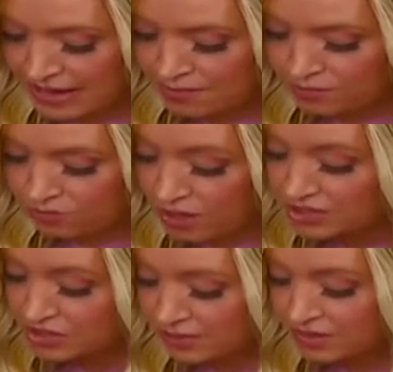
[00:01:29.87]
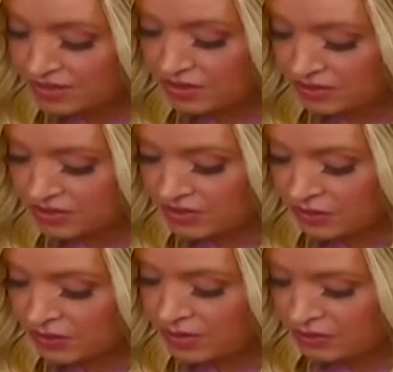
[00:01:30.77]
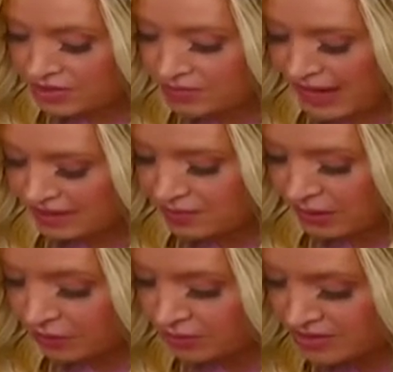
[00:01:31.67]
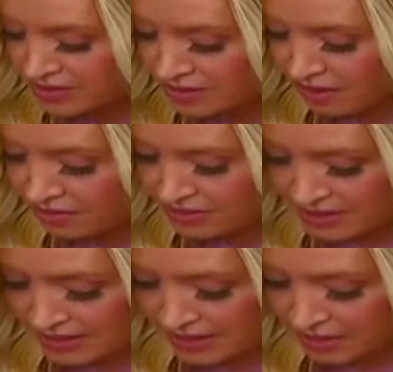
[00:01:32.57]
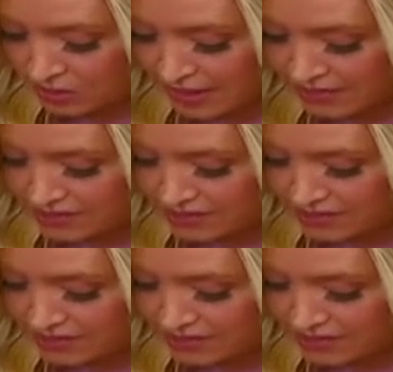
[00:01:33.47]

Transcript: and Russia must also respect Belarus's sovereignty and the right